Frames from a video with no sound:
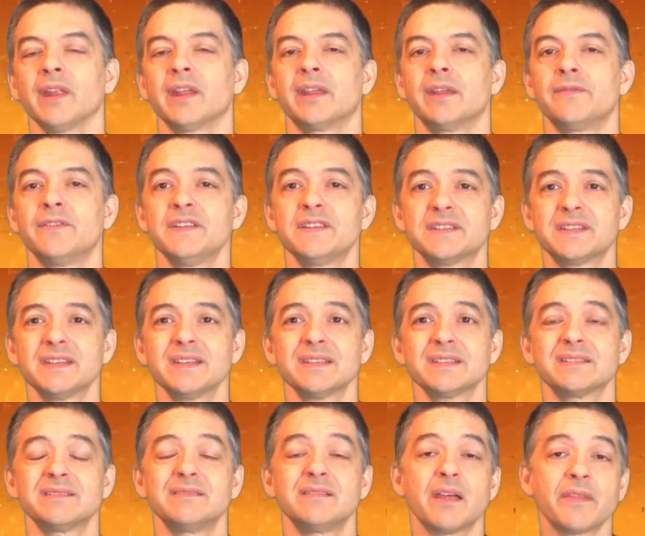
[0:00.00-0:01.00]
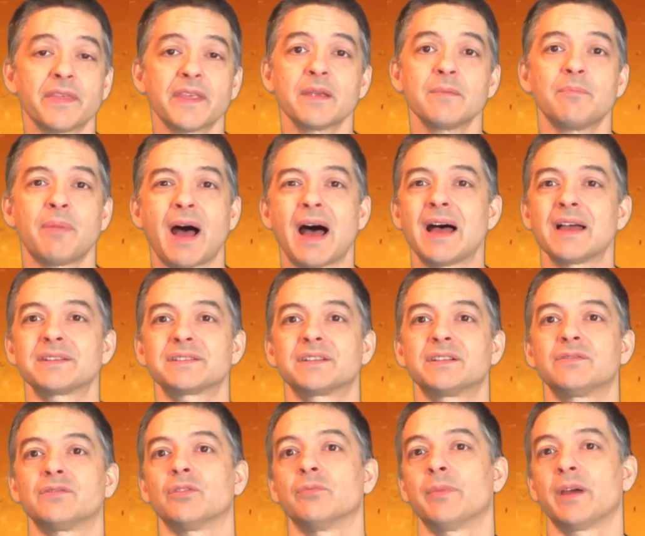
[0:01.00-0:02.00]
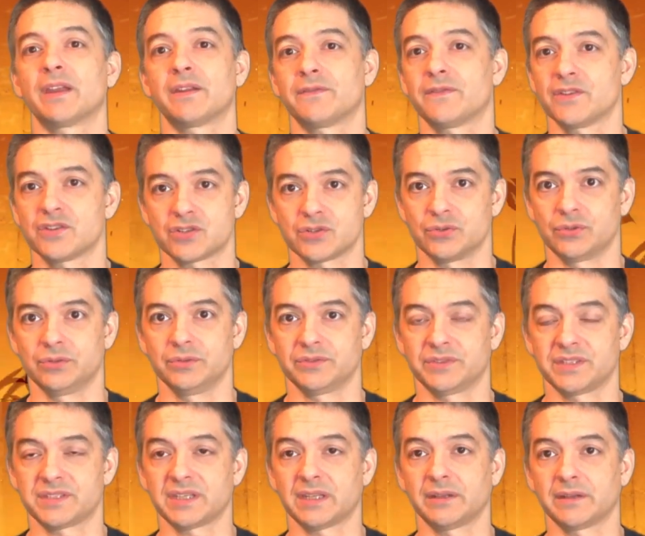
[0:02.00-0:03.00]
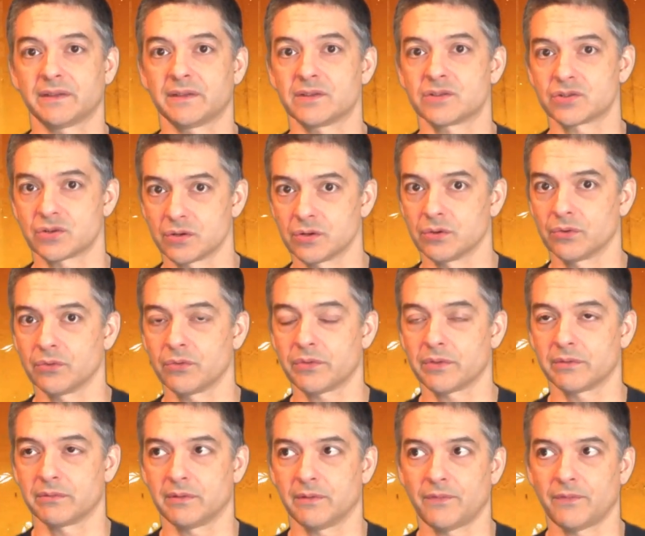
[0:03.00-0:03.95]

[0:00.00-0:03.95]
If he sees nothing positive or beneficial to telling the truth,